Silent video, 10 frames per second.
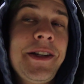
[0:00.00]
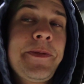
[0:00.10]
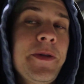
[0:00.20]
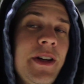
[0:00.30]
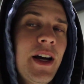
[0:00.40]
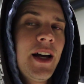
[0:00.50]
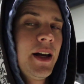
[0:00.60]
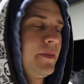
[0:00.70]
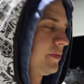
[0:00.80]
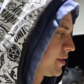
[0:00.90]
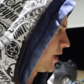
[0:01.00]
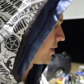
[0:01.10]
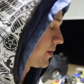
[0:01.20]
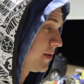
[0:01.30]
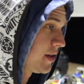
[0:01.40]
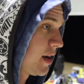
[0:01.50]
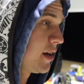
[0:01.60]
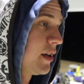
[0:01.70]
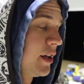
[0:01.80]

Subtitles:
this point, today's Tuesday.